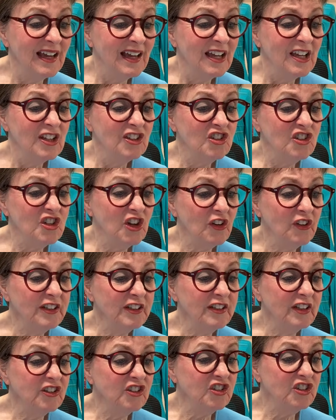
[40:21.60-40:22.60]
Sherry
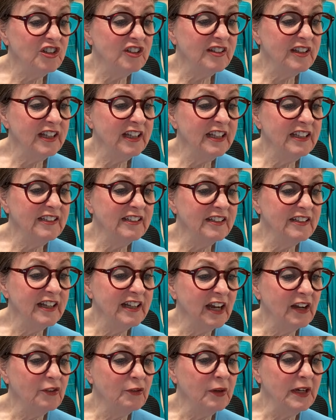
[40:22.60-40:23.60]
says she's thinking to
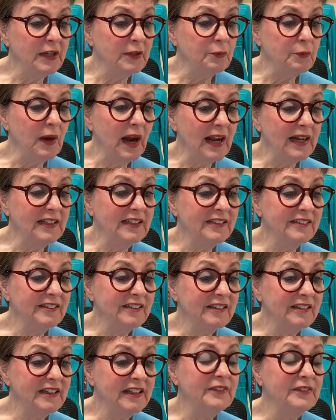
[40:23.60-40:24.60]
decorate a raglan
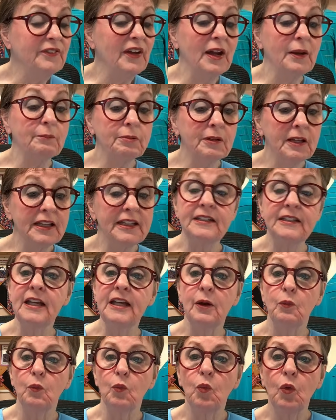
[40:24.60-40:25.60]
sleeve on a plain
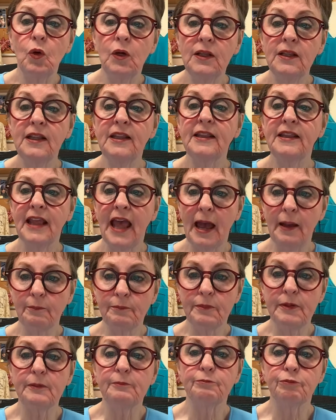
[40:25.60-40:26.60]
knit. Wouldn't that
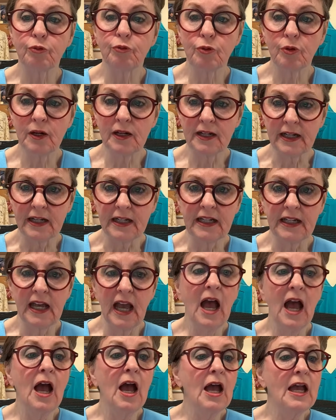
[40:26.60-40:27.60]
be pretty?
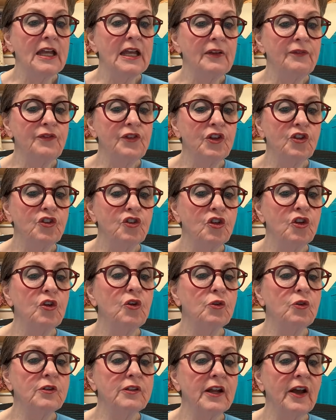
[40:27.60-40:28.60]
If you
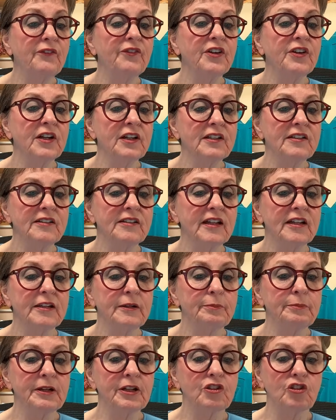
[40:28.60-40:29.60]
do, definitely send a
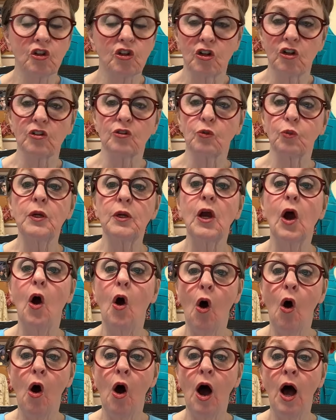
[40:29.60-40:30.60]
picture because we
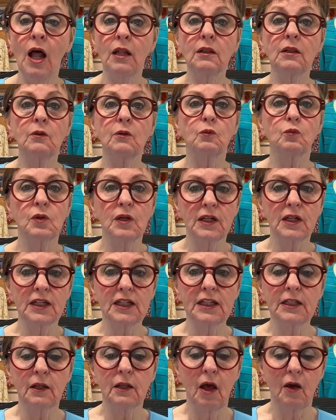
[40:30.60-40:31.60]
all
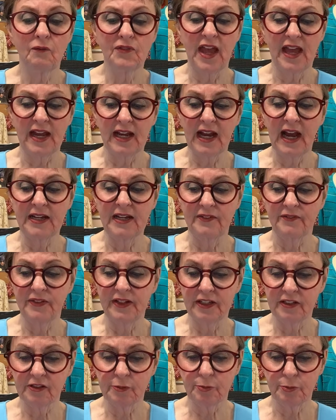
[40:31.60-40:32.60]
really love that kind of
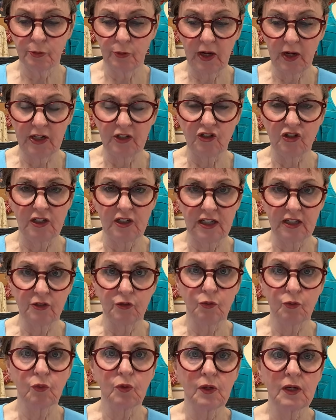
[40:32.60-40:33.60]
inspiration.
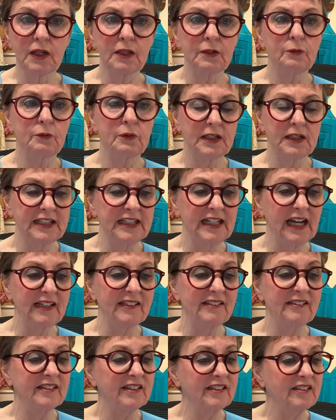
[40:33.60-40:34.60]
It's really, really
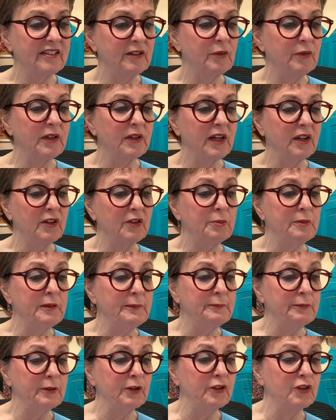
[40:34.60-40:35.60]
nice to see what other
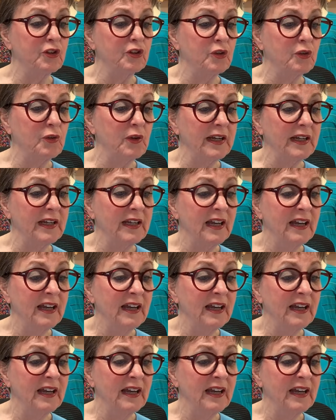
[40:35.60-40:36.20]
people are doing.